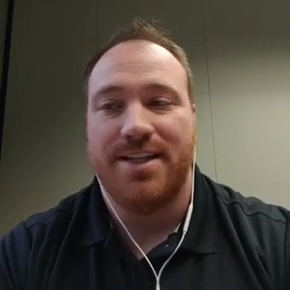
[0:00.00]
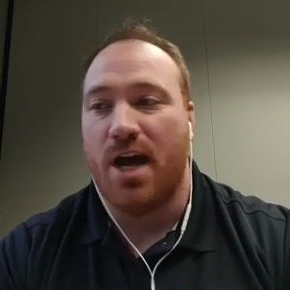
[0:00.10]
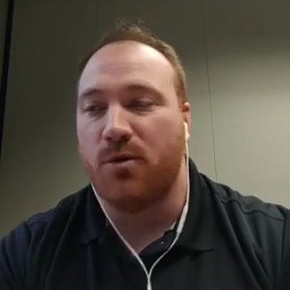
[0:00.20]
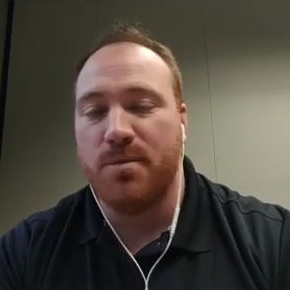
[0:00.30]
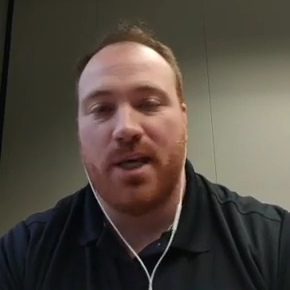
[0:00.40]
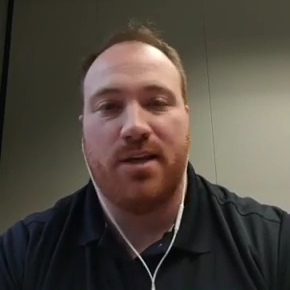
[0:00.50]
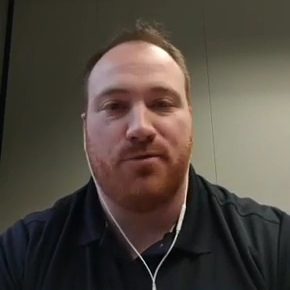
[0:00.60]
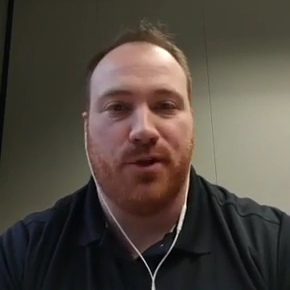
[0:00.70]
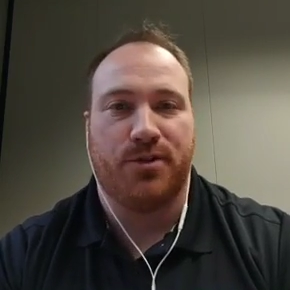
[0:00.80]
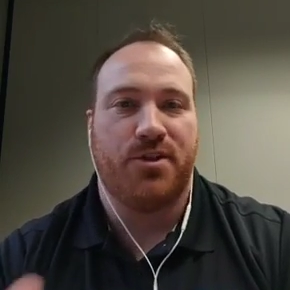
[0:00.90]
Now we're
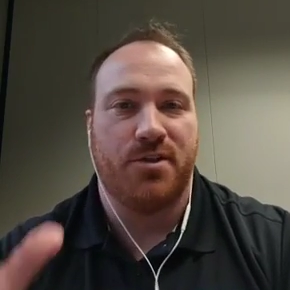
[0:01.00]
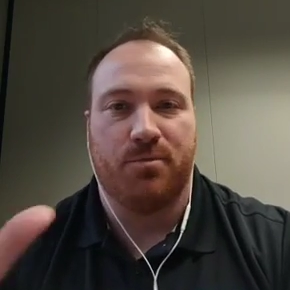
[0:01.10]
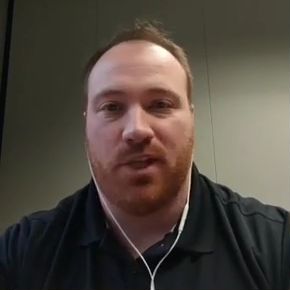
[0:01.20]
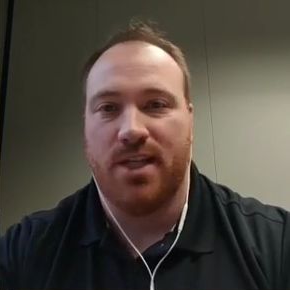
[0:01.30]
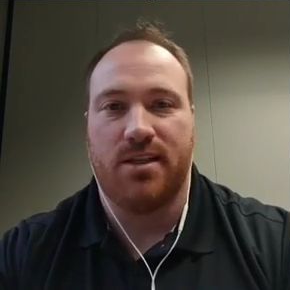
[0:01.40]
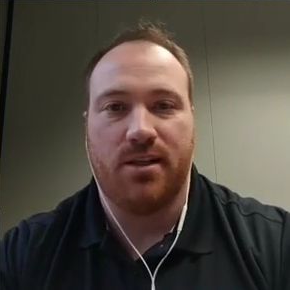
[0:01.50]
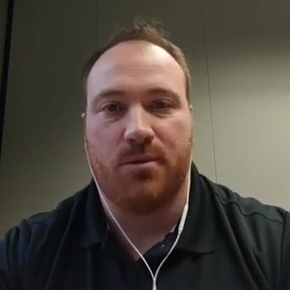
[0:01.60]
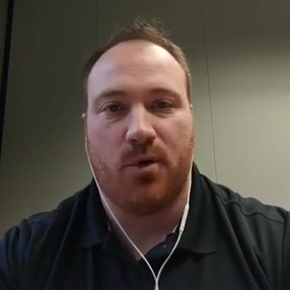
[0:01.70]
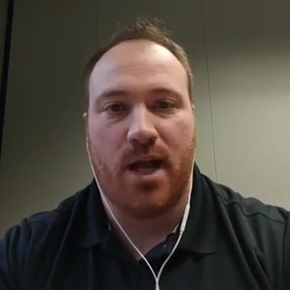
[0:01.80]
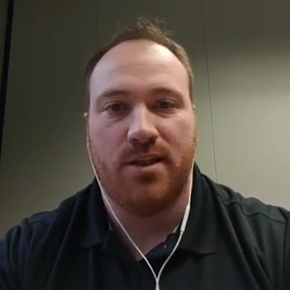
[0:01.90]
making filters and placing
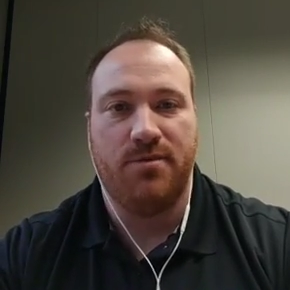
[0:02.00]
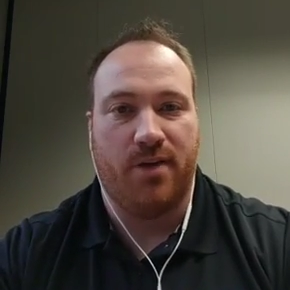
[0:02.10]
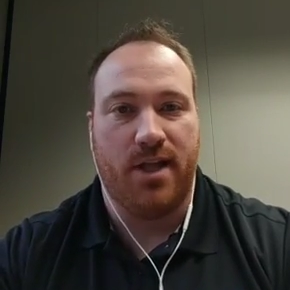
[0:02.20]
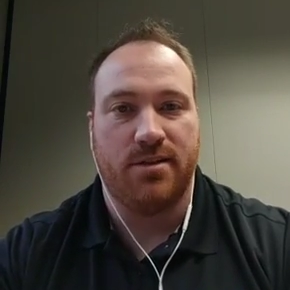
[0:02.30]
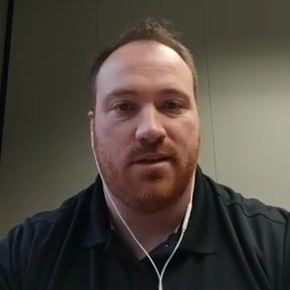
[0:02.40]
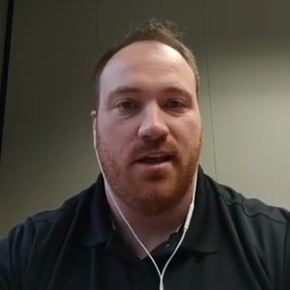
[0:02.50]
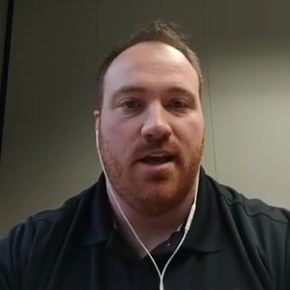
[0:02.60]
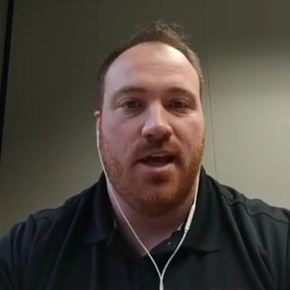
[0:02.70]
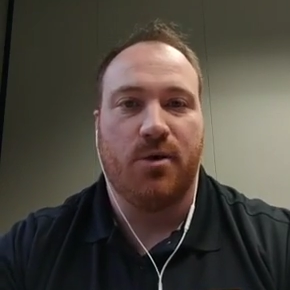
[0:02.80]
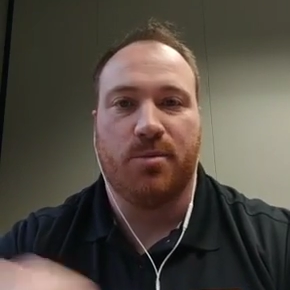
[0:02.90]
them around events,
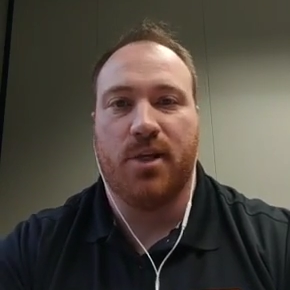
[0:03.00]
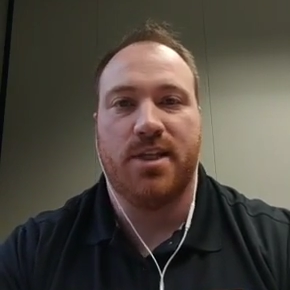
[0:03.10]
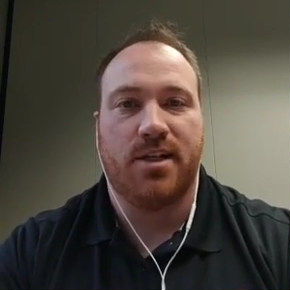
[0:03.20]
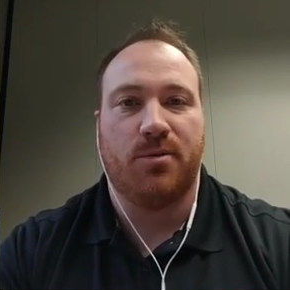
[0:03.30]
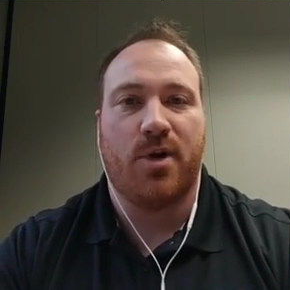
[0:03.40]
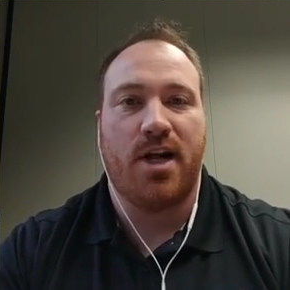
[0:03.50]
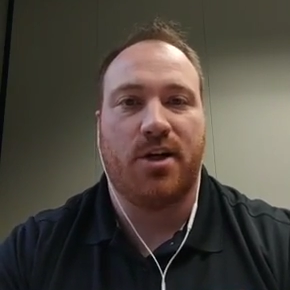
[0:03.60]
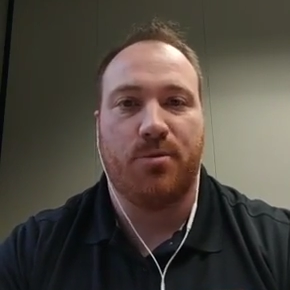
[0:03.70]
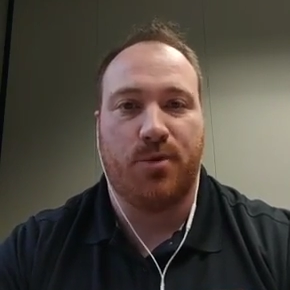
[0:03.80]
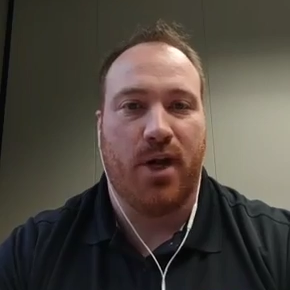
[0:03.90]
and we're placing them
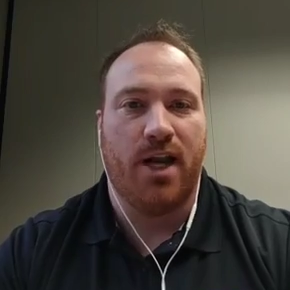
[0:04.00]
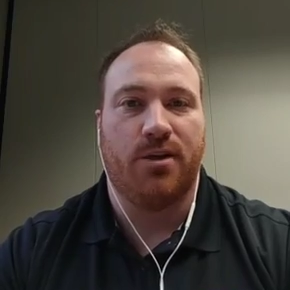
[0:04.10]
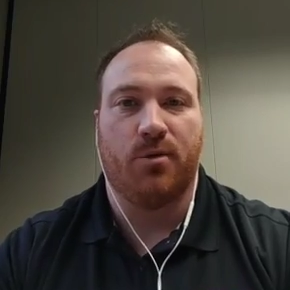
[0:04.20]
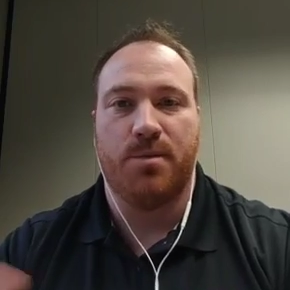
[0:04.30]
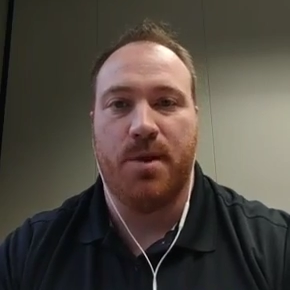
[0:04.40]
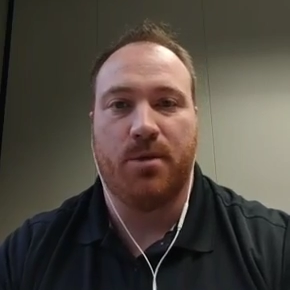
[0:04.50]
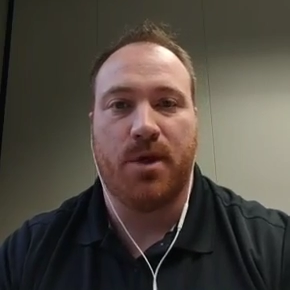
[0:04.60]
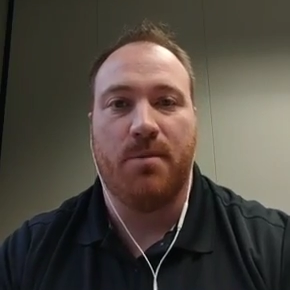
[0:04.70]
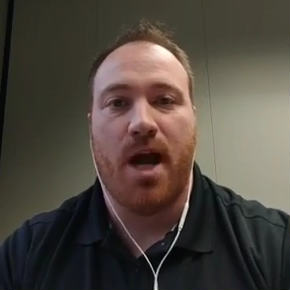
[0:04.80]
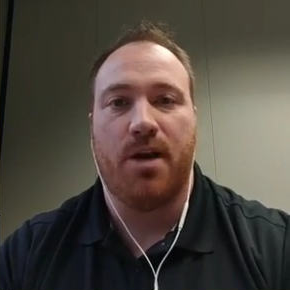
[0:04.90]
around our brand or where
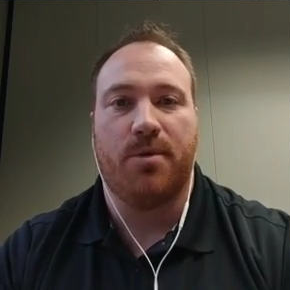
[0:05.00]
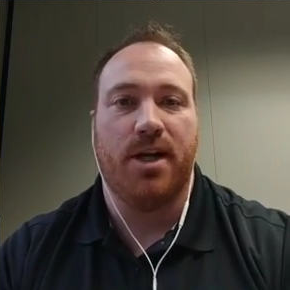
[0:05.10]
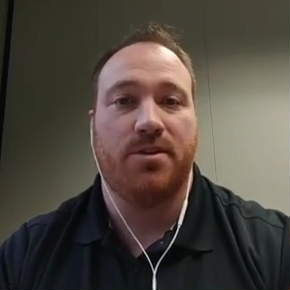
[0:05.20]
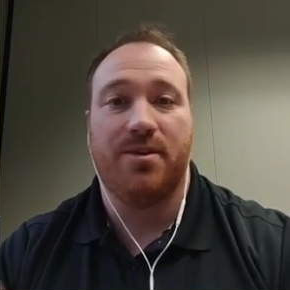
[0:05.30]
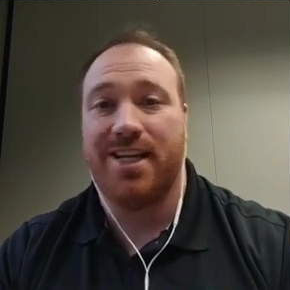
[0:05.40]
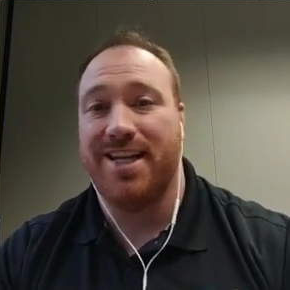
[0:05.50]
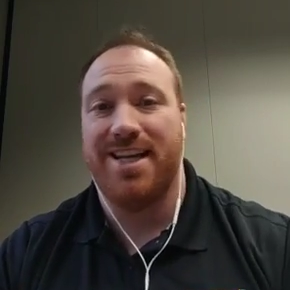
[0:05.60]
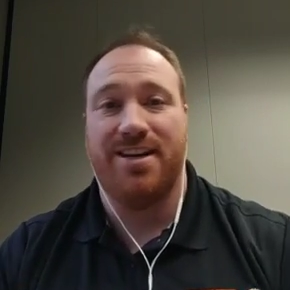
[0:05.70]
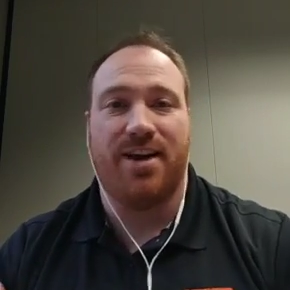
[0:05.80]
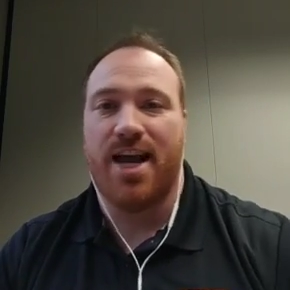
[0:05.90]
people can buy our brand so they
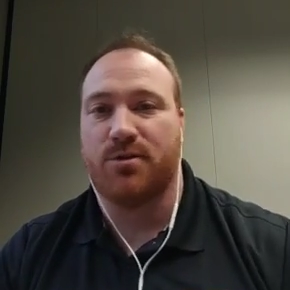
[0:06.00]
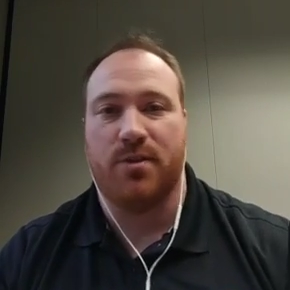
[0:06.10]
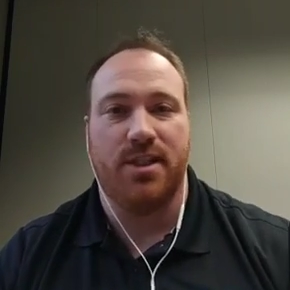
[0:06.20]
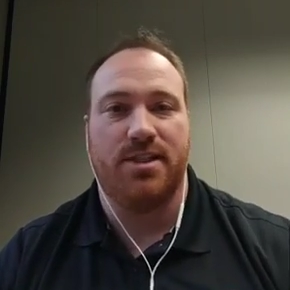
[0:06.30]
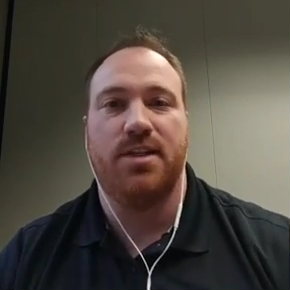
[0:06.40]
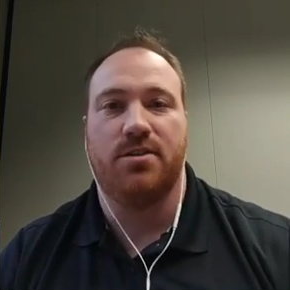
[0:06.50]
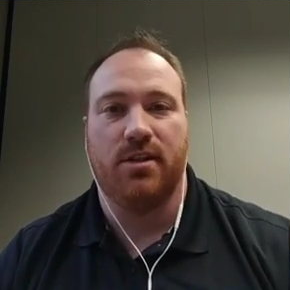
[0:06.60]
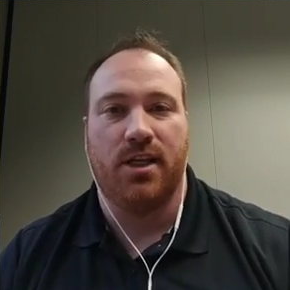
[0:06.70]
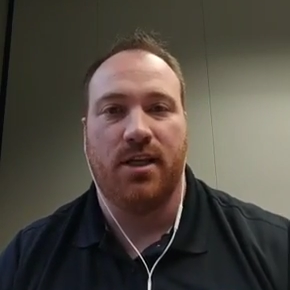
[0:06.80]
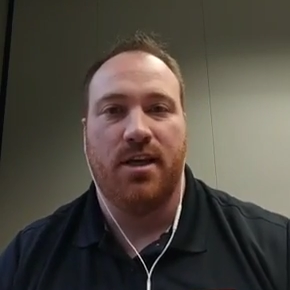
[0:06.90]
can interact with it
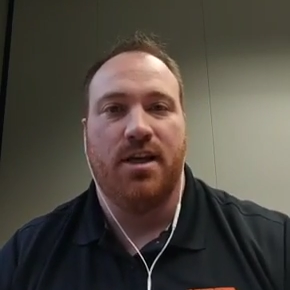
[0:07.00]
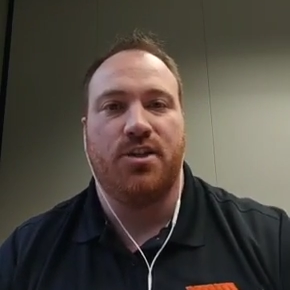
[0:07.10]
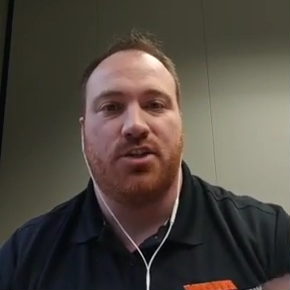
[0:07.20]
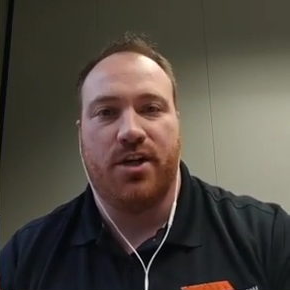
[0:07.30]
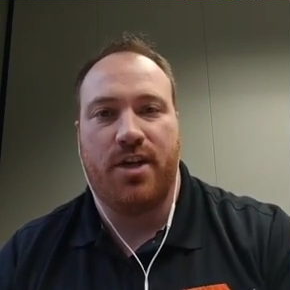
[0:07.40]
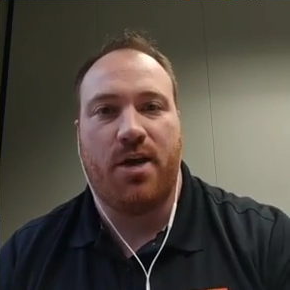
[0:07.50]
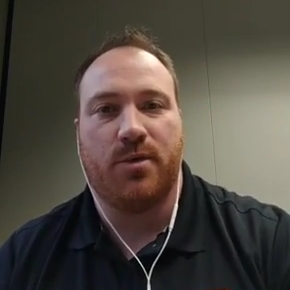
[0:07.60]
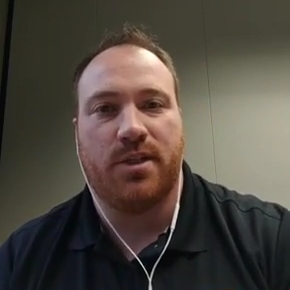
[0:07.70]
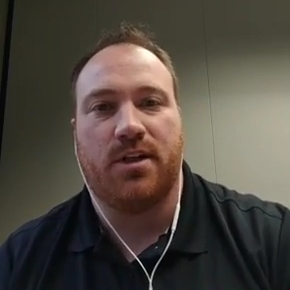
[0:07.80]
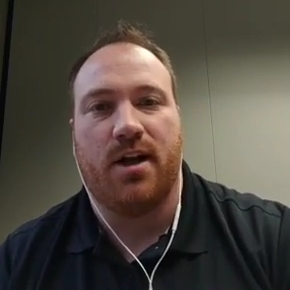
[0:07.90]
digitally and share that
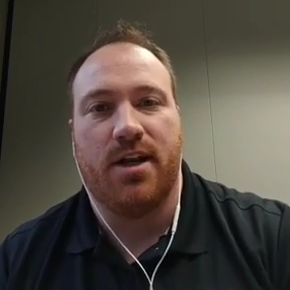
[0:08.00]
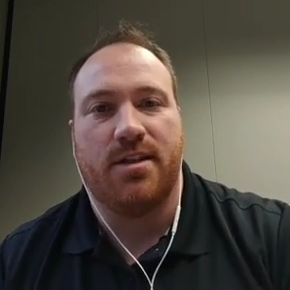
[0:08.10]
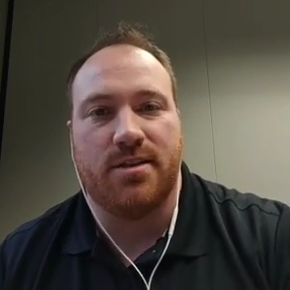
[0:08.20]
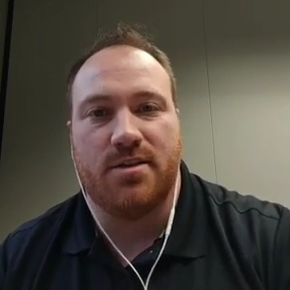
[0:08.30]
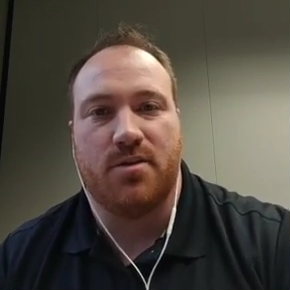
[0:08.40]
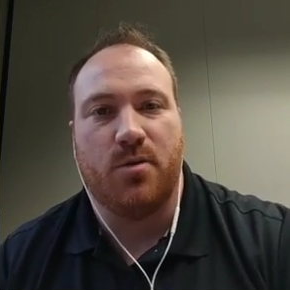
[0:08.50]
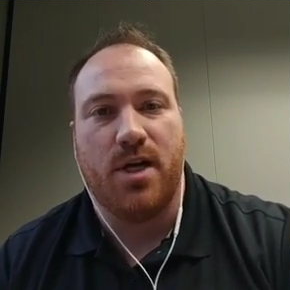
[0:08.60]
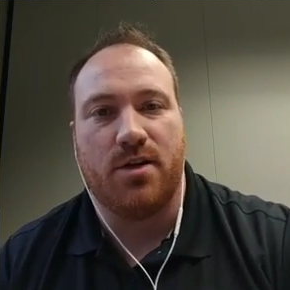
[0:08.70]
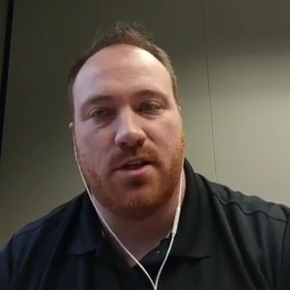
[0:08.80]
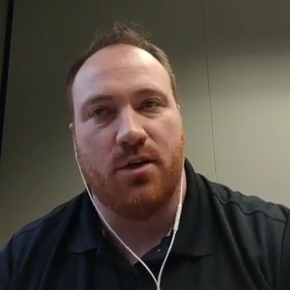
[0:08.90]
with their audiences as
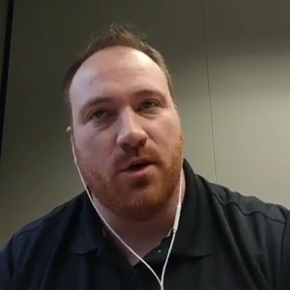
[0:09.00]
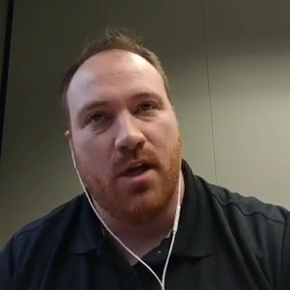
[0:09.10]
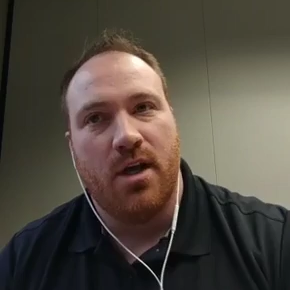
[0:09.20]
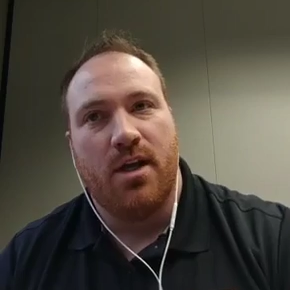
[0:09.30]
well. So